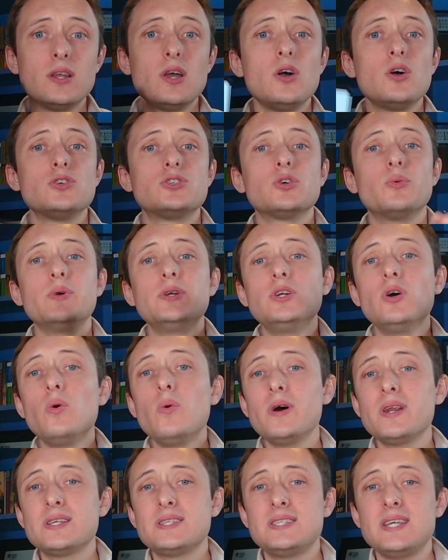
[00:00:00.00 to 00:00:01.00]
So we don't
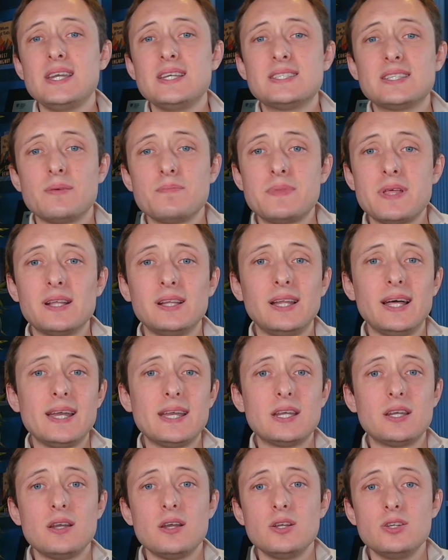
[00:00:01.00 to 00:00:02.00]
want to say something
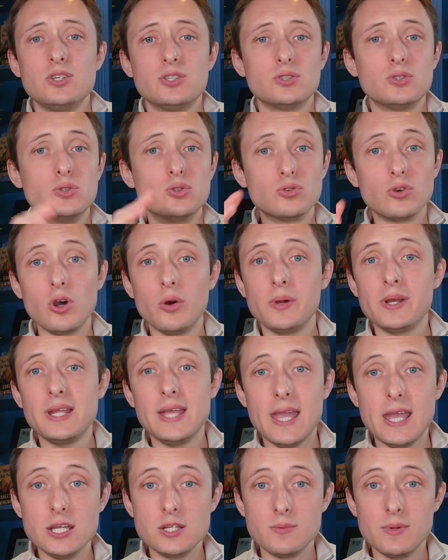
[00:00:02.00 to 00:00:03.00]
like just grow
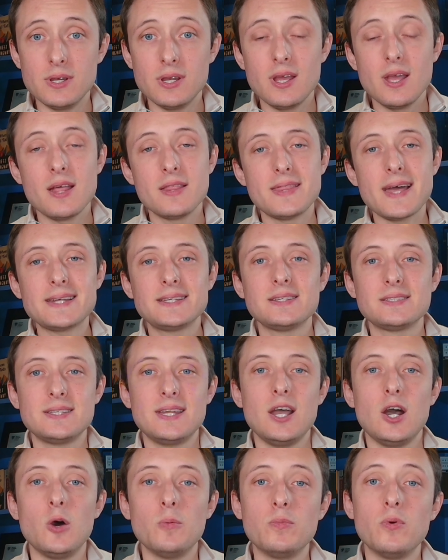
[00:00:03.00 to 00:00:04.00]
engagement. That doesn't
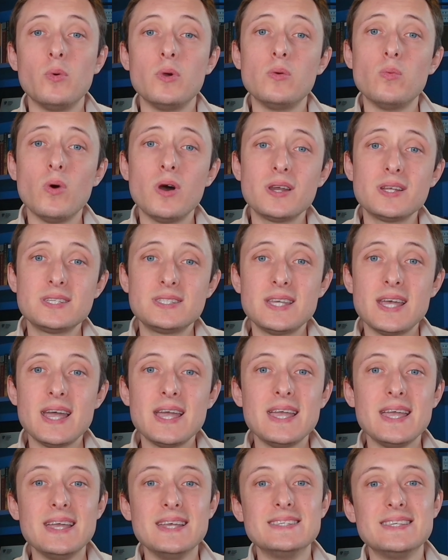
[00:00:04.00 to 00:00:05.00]
help. What we want to say
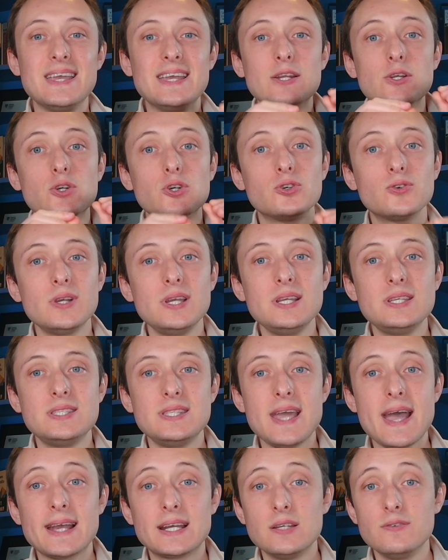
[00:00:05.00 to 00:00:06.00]
is increase the
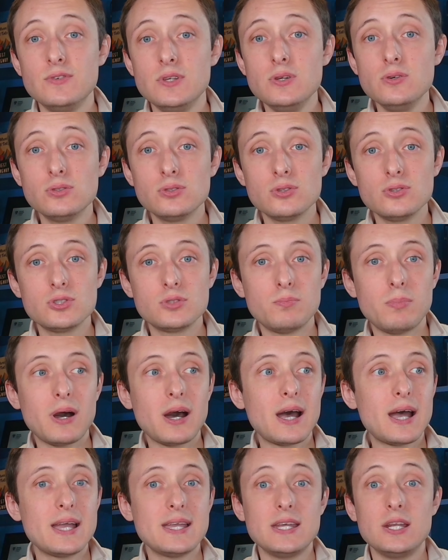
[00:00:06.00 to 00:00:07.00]
active users
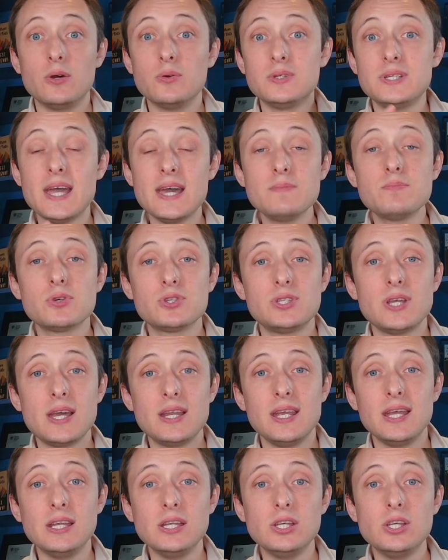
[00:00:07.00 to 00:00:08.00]
by, 10%
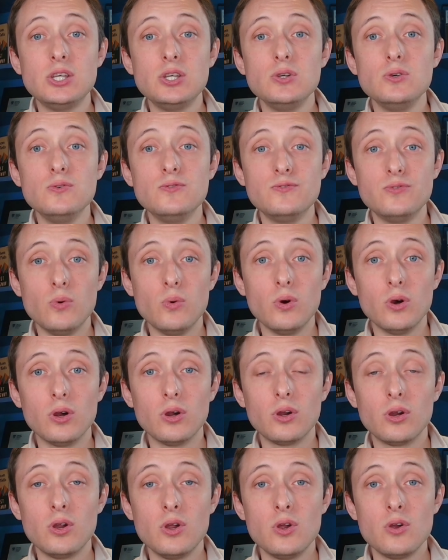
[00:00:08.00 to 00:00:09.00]
in Q4,
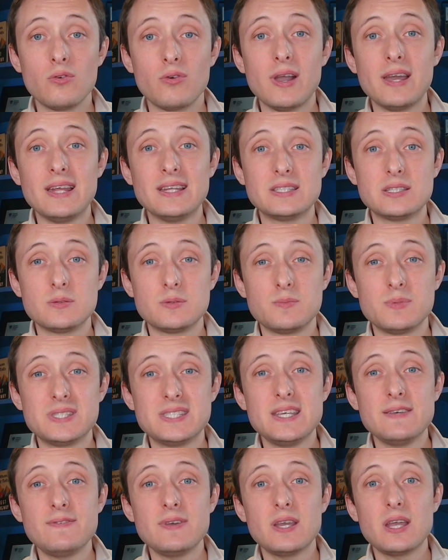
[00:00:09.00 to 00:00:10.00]
right? It's a
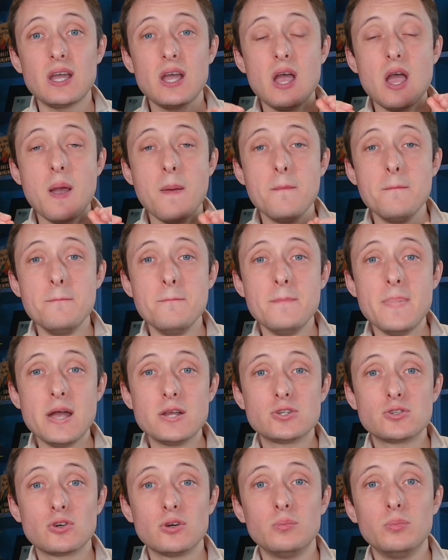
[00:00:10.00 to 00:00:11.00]
specific,
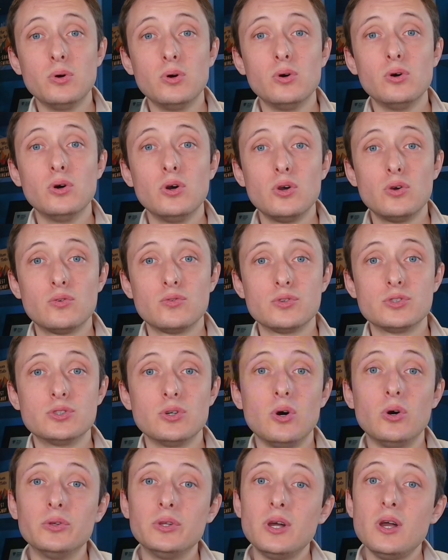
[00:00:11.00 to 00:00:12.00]
measurable
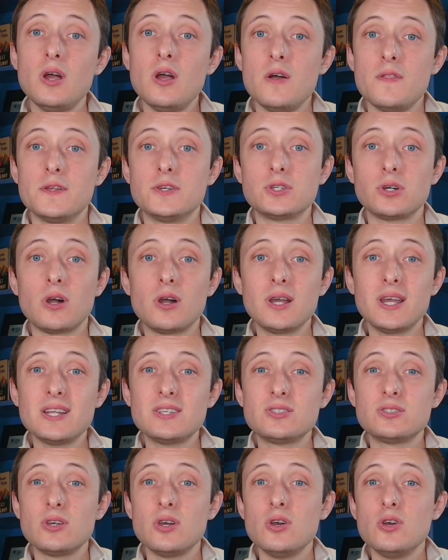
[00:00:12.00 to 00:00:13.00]
result. The
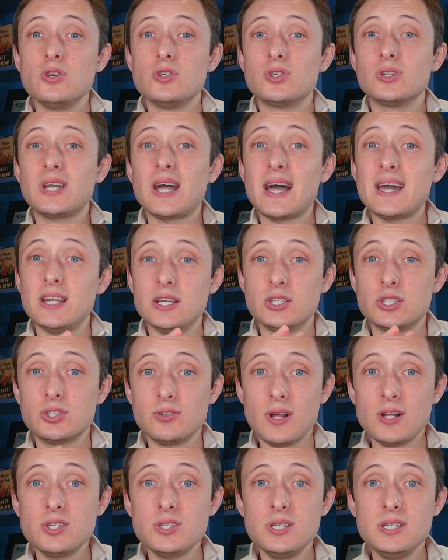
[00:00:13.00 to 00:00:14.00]
targets should kind of
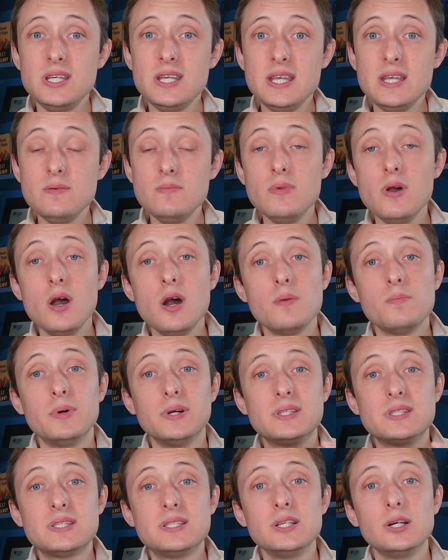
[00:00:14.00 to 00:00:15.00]
stretch the team, but
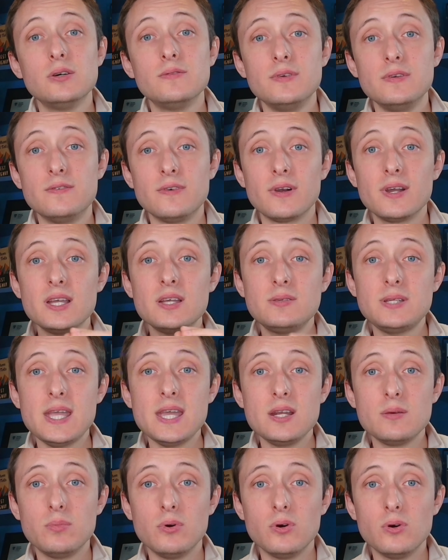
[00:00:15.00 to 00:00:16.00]
still be very
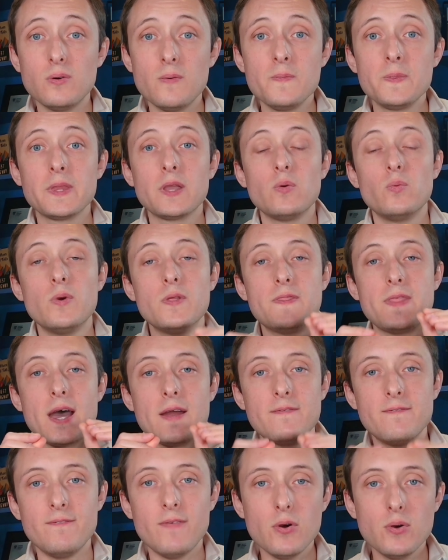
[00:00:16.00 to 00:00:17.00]
attainable with that
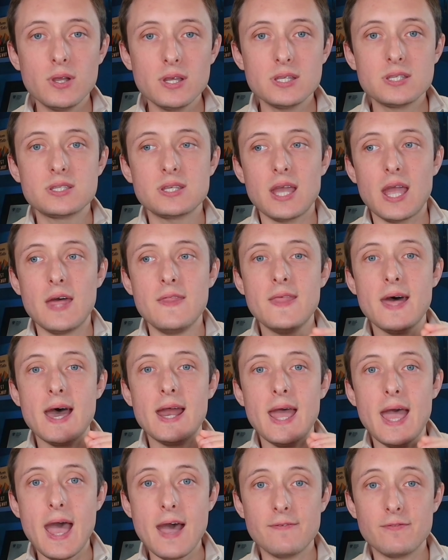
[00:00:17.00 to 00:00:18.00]
focus and that
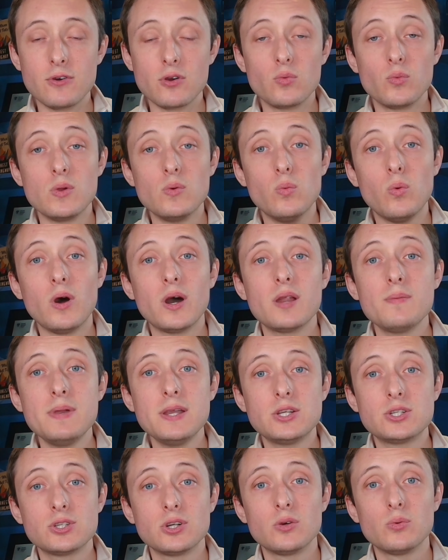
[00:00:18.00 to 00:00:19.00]
effort. We want to make
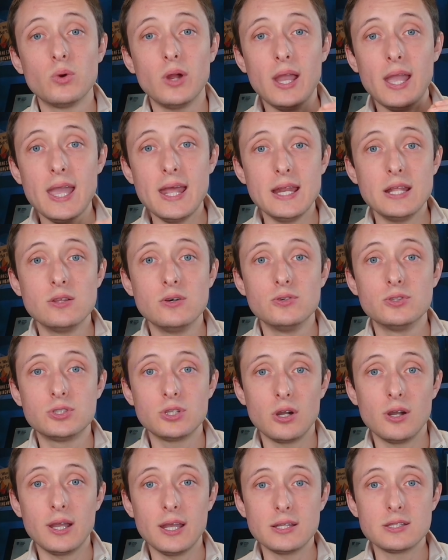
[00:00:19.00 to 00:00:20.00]
sure we're hitting those
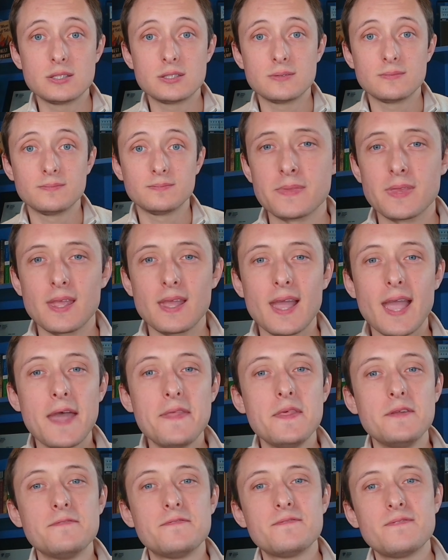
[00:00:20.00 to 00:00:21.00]
targets. And
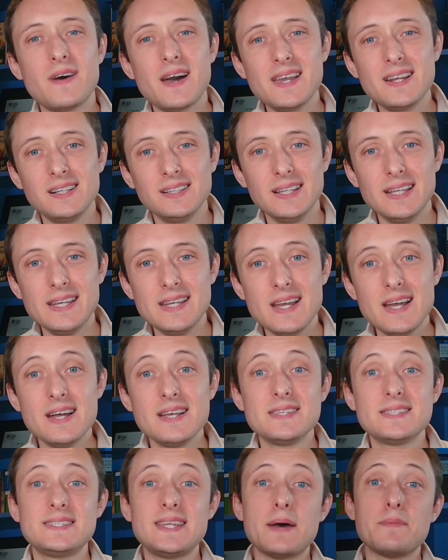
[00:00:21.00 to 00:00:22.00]
then finally,
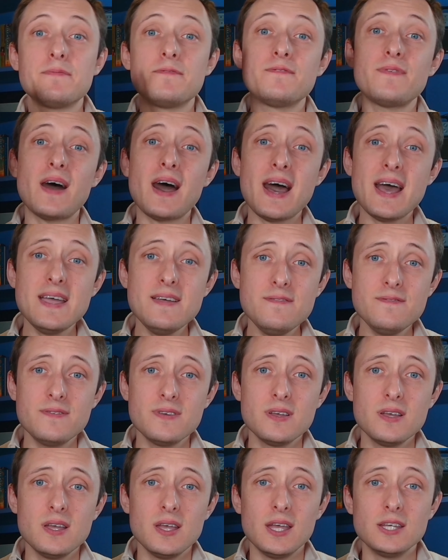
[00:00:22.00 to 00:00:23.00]
step 5
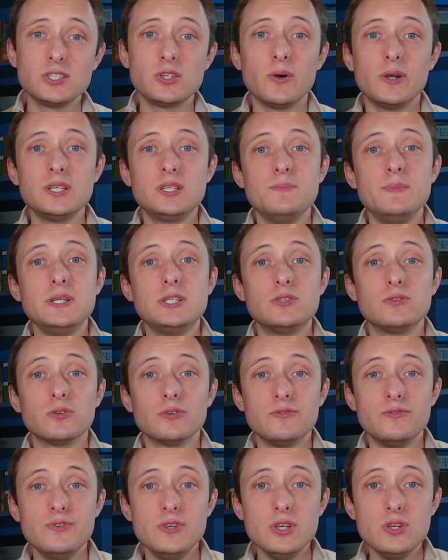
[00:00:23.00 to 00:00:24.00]
is going to be to
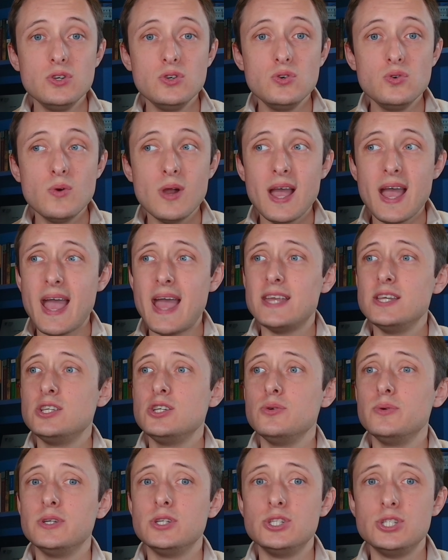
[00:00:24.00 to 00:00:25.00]
review and to
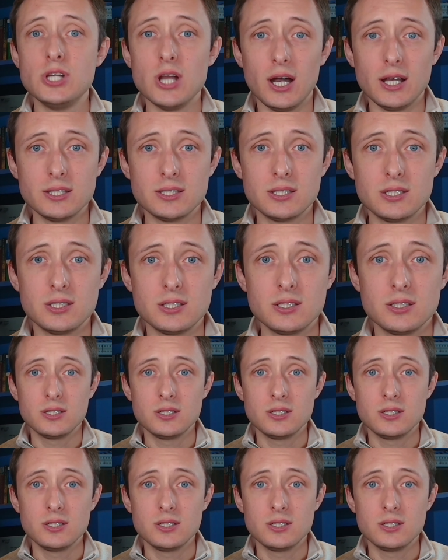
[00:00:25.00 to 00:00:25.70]
adjust.